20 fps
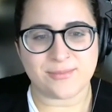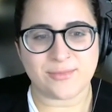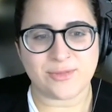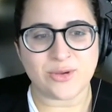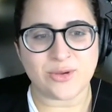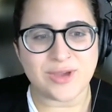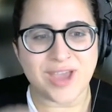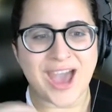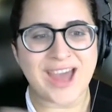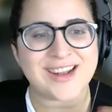
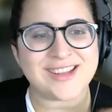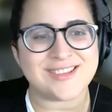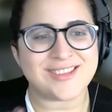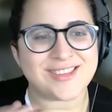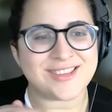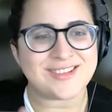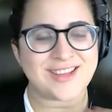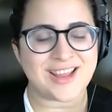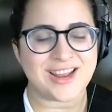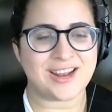you get into
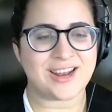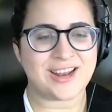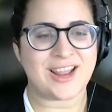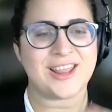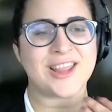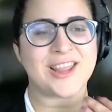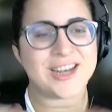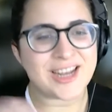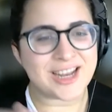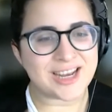the
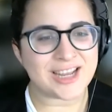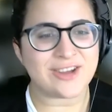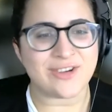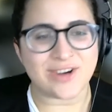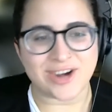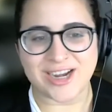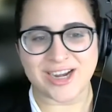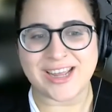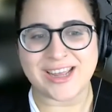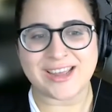day-to-day, the
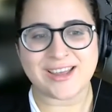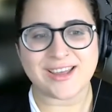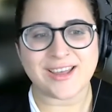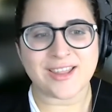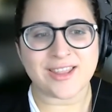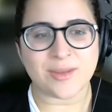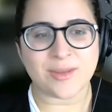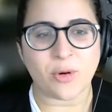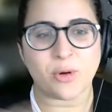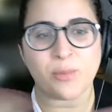nitty-gritty,
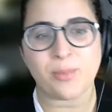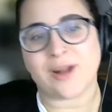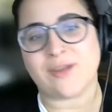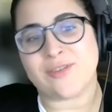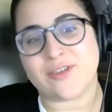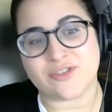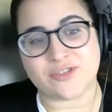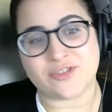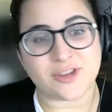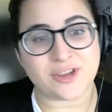the more
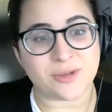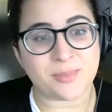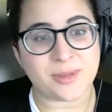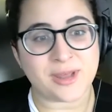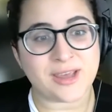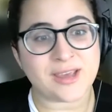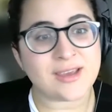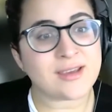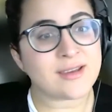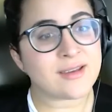beneficial it could
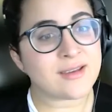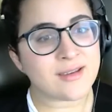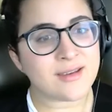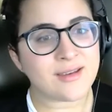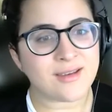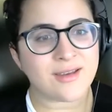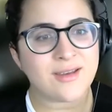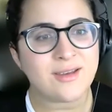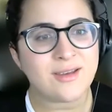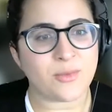be
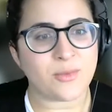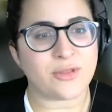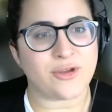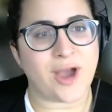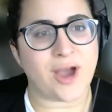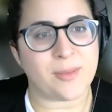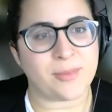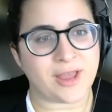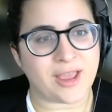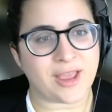with
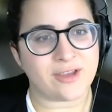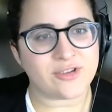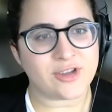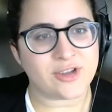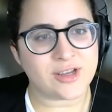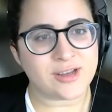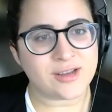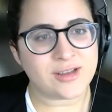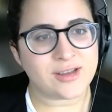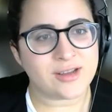your application.